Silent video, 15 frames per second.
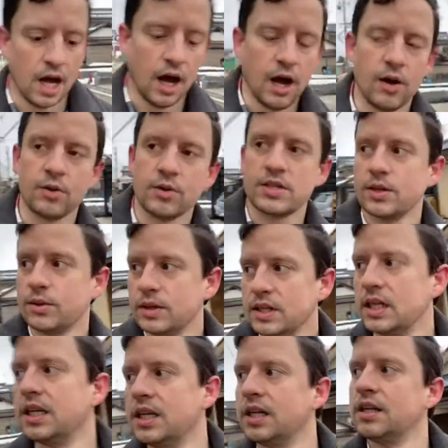Oh, so
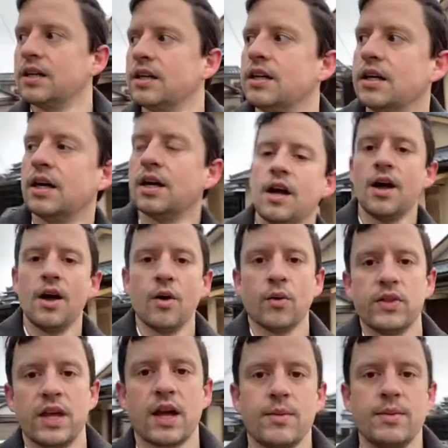one
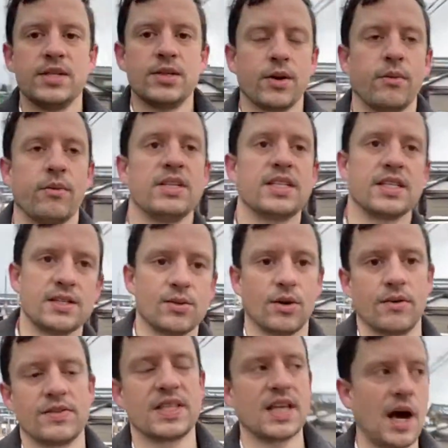thing I've been doing recently is sort
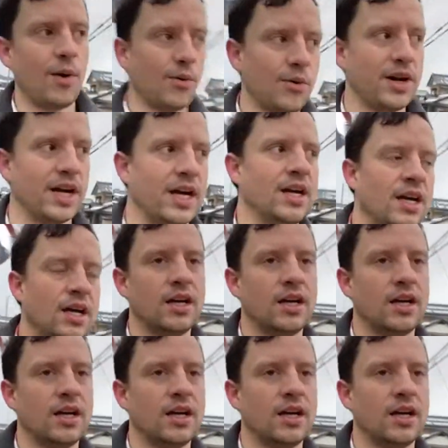of scouring,